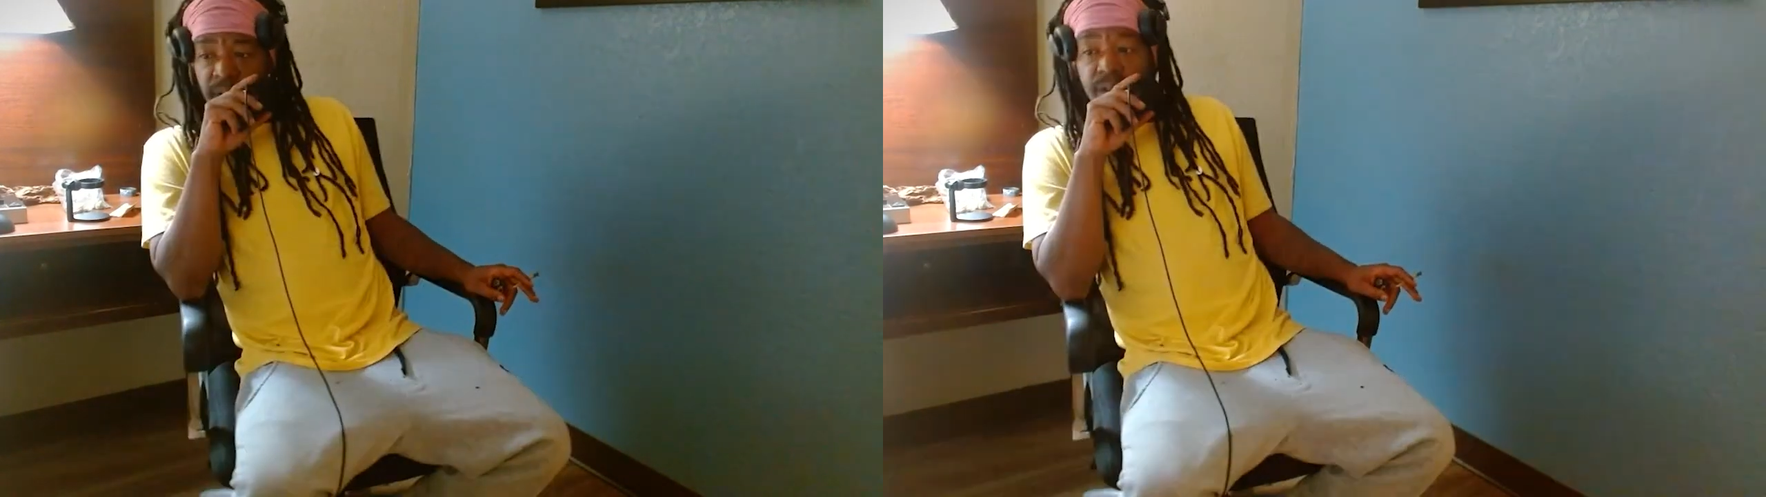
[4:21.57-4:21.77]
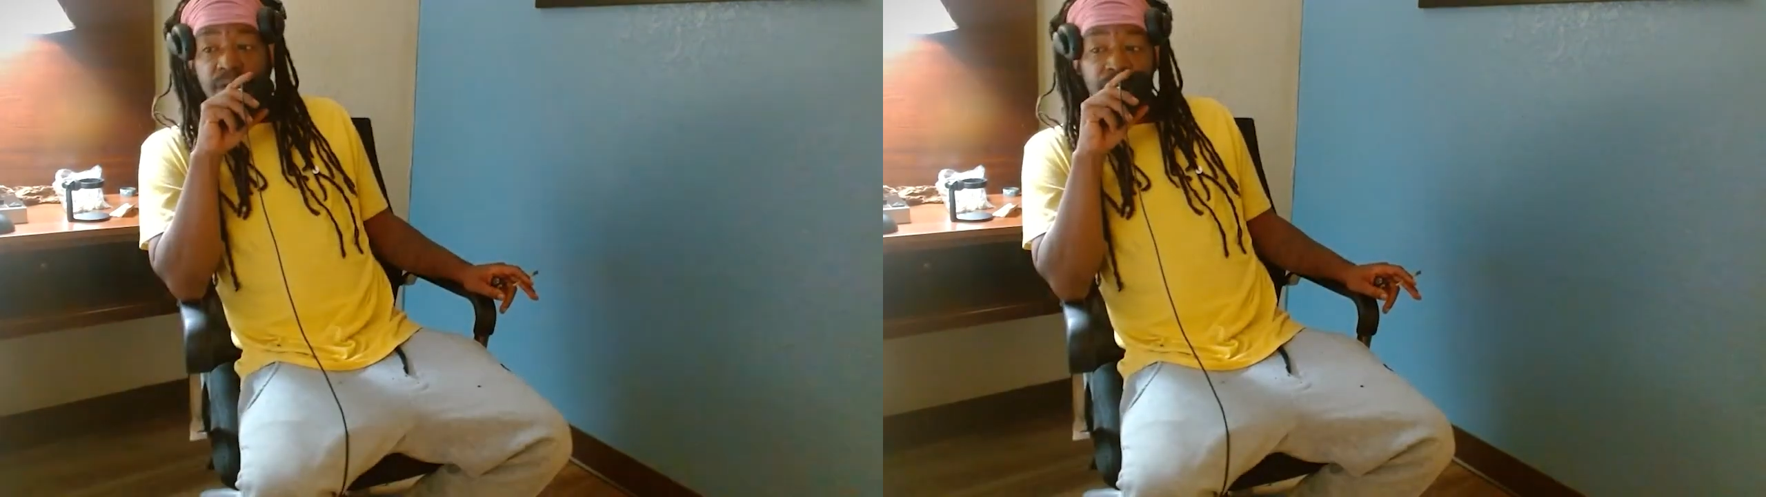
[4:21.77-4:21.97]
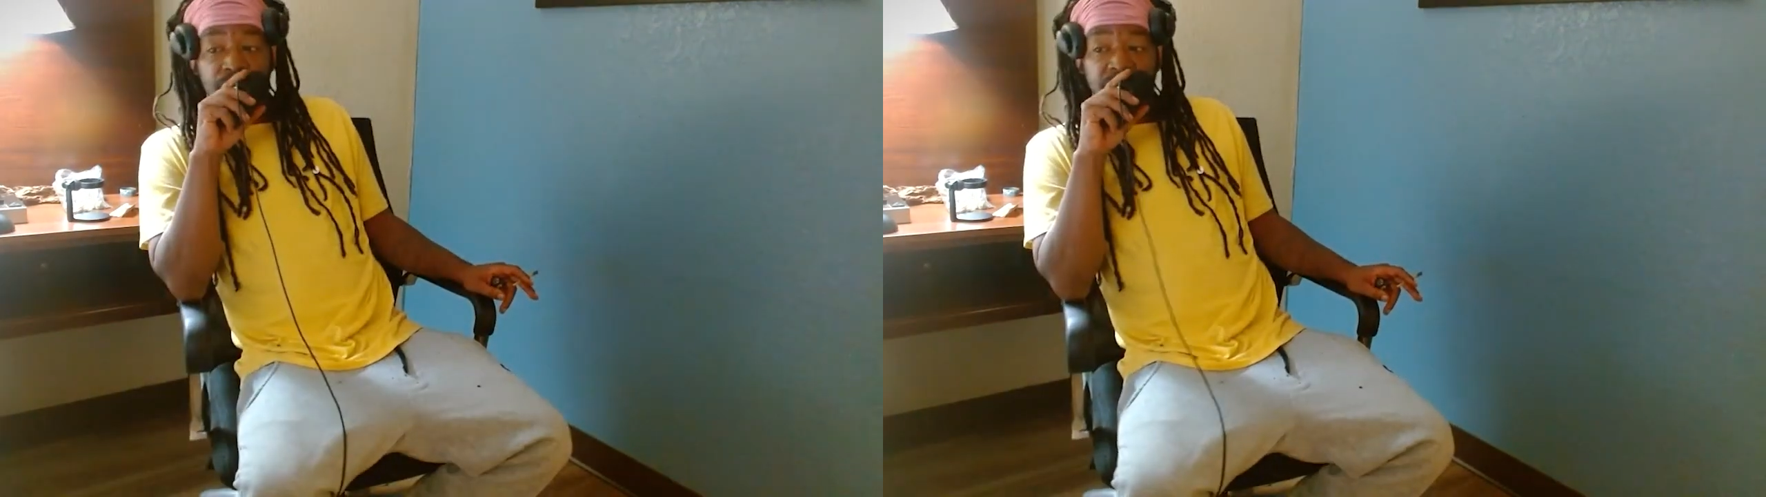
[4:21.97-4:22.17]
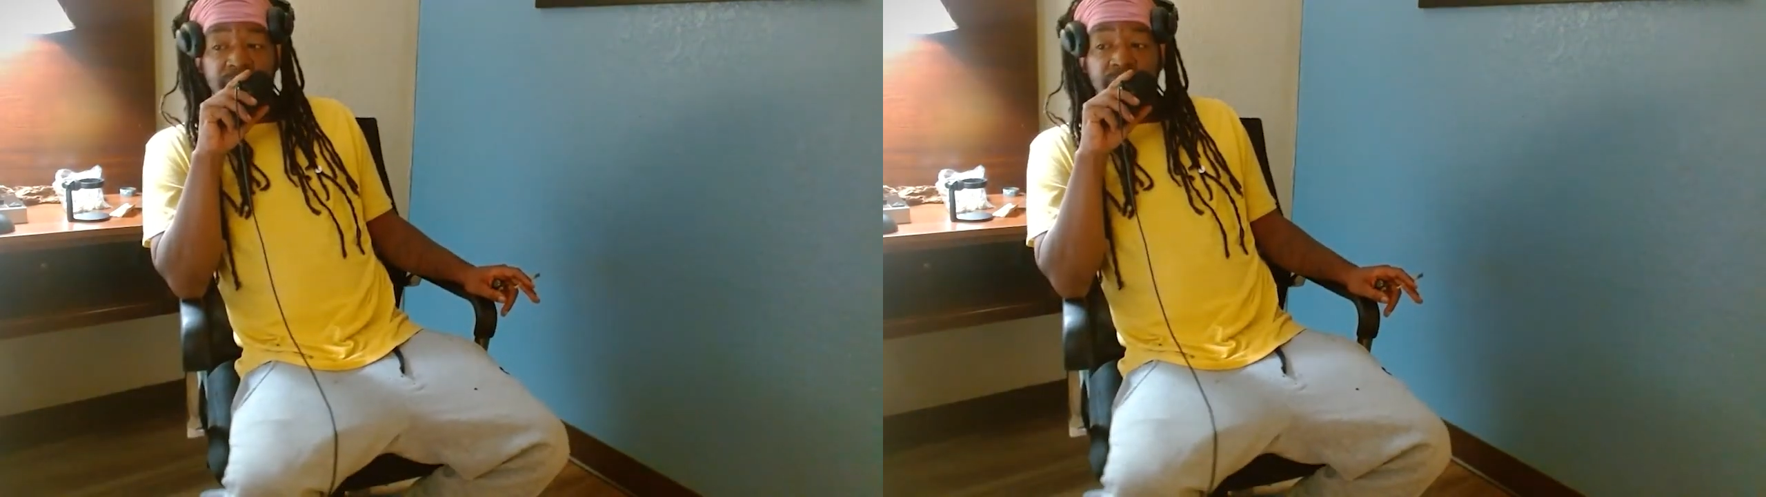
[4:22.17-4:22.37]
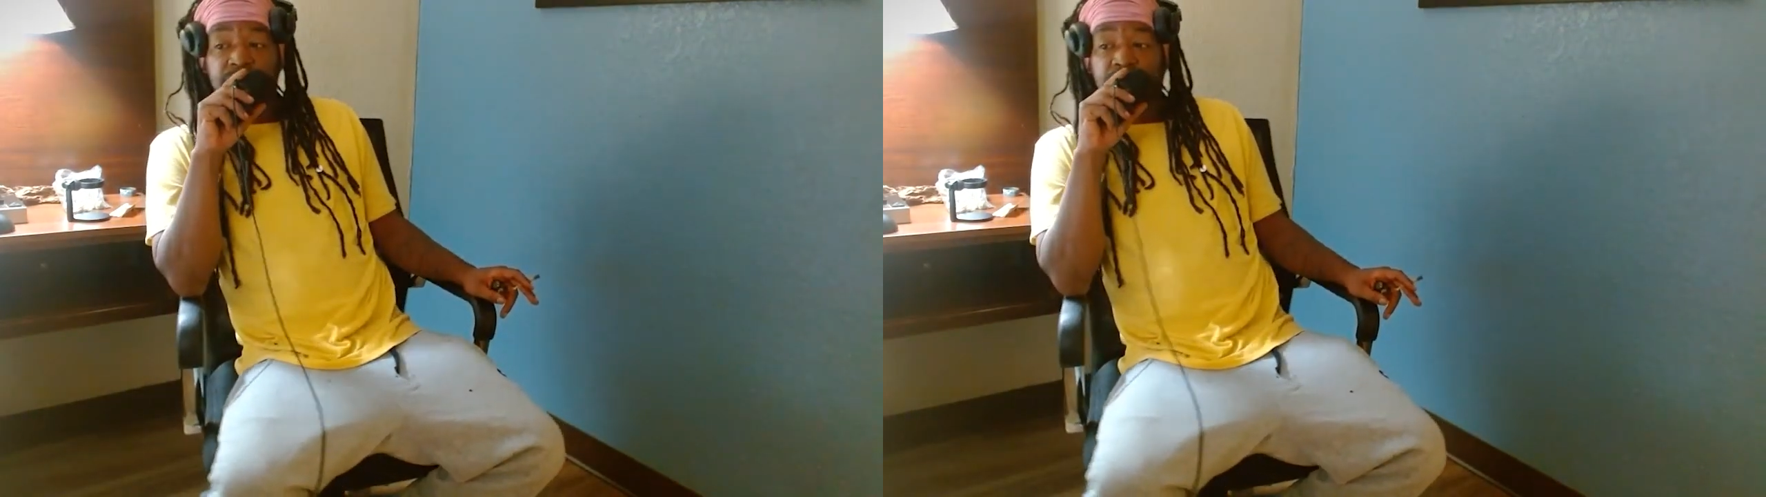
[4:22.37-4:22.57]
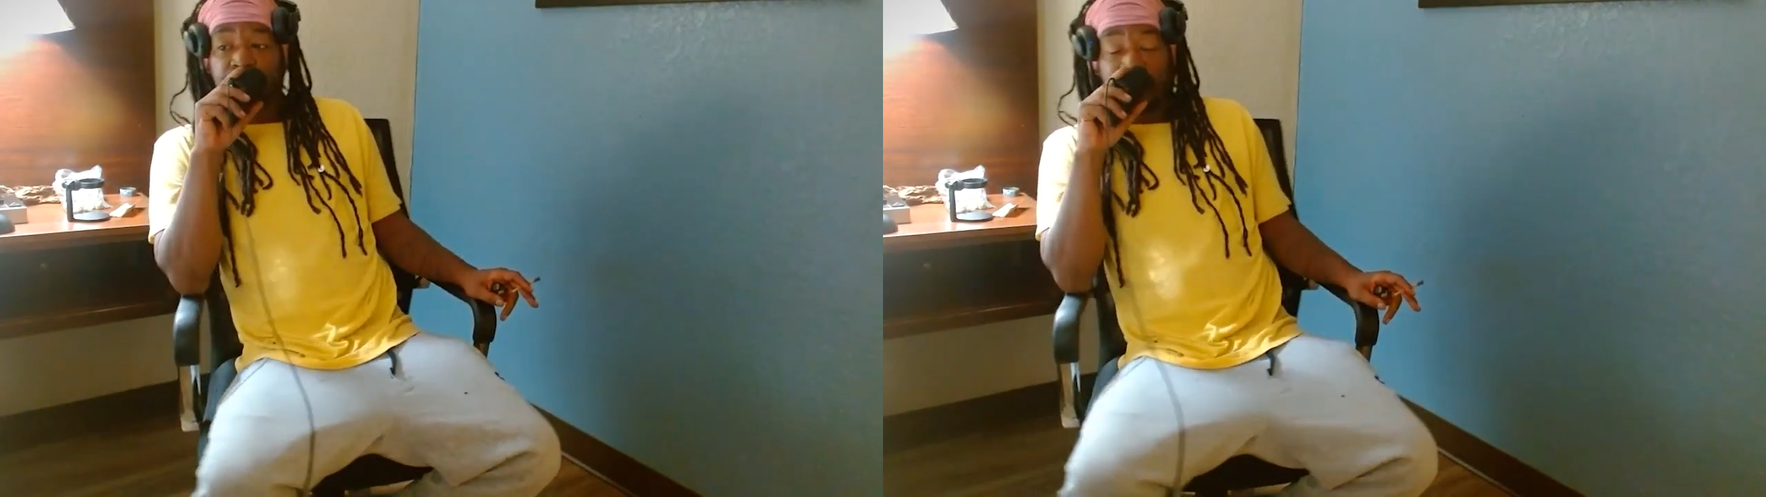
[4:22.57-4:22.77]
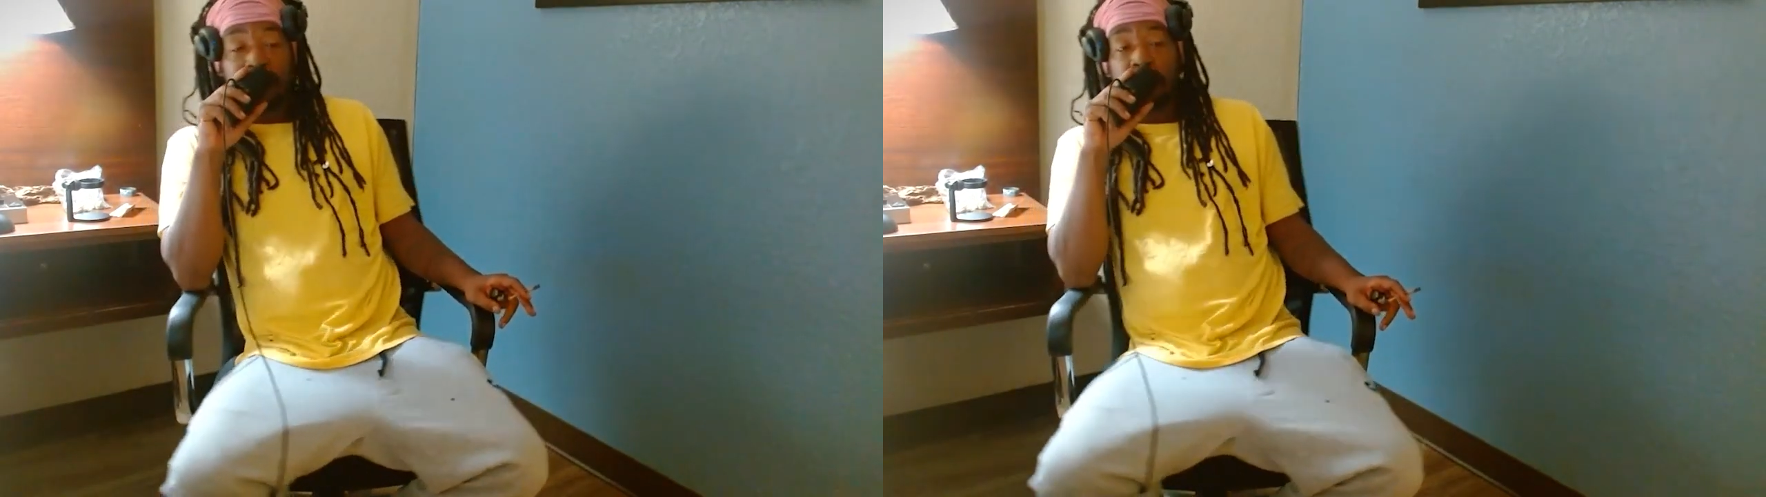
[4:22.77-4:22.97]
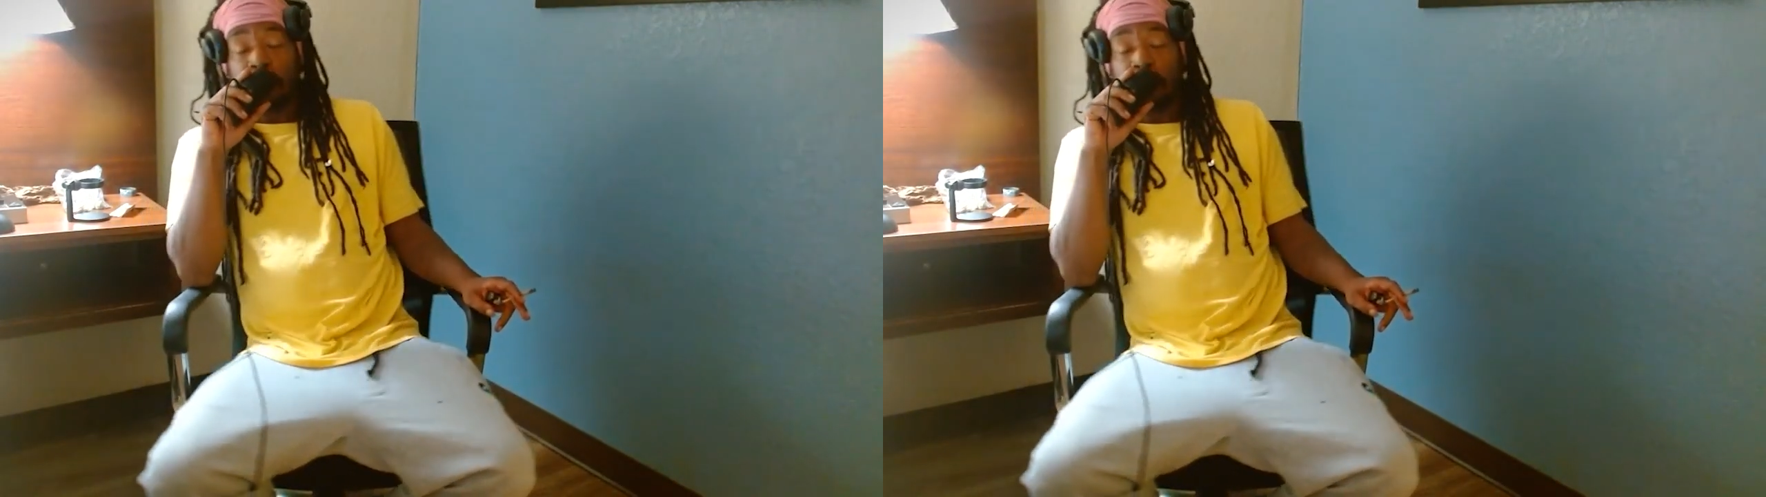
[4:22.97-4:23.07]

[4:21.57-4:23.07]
the green that dreams